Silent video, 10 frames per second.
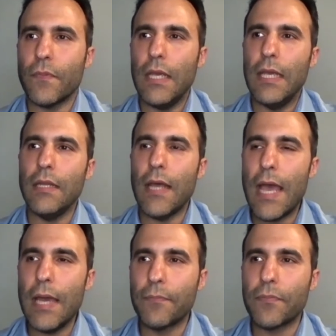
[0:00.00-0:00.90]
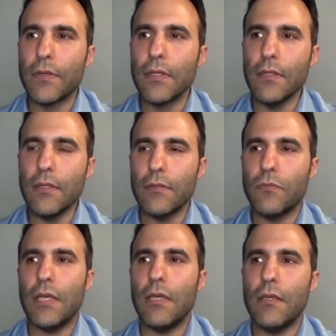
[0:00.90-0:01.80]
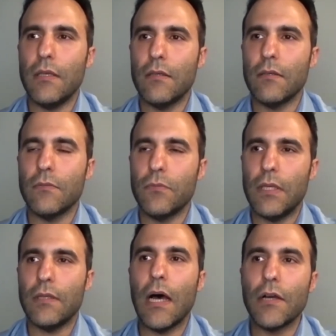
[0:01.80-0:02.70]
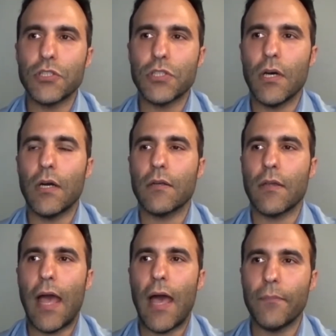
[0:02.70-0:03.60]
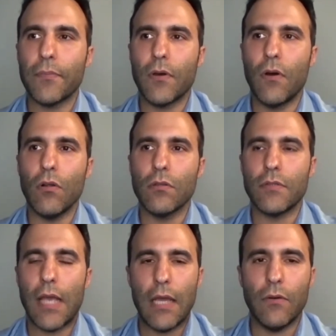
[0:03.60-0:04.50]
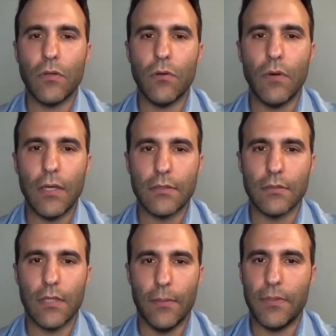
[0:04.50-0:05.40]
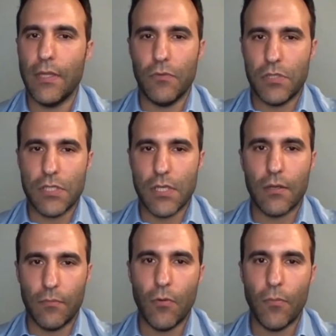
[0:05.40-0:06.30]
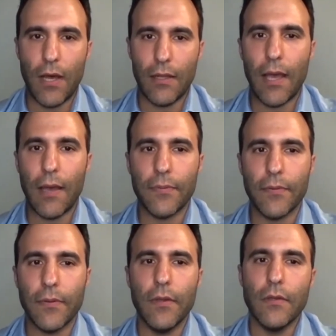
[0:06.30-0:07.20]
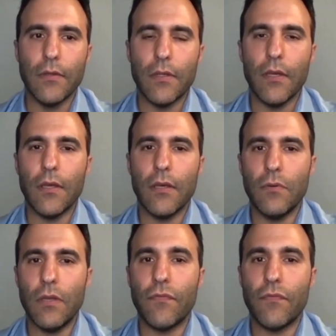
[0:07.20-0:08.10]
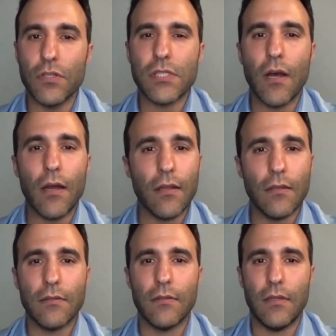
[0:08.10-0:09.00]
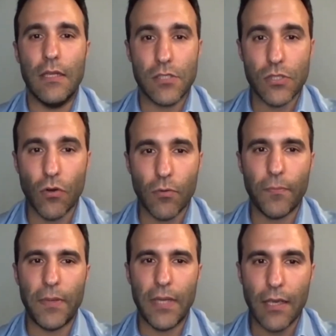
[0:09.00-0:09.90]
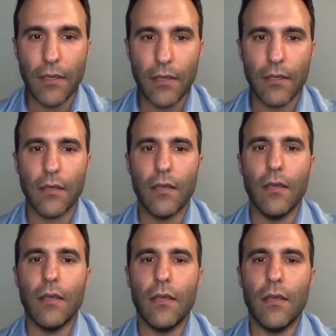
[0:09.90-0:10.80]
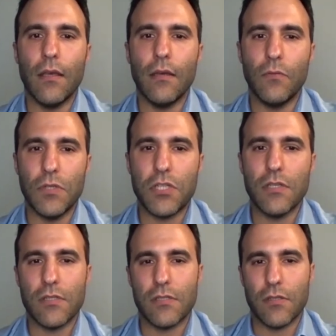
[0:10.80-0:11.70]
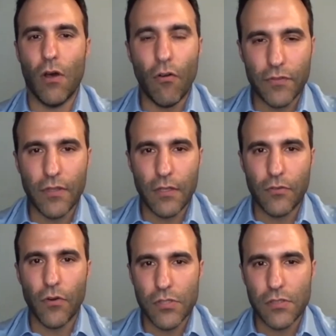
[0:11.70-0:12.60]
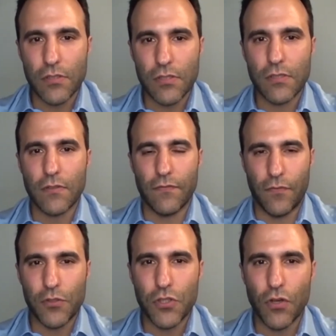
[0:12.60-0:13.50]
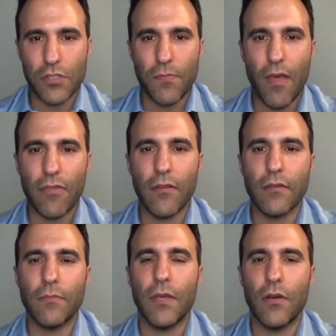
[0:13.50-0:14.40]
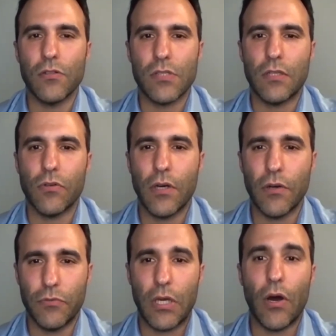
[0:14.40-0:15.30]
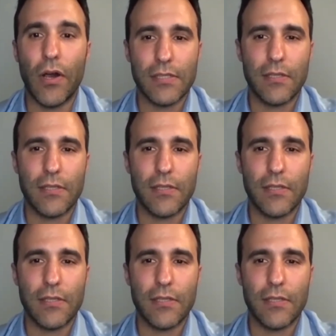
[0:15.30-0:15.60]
in April, we launched our app called A101 Kapuda, which is our mobile app. We first started in-store picking, which is often a grocer's first choice method because it requires the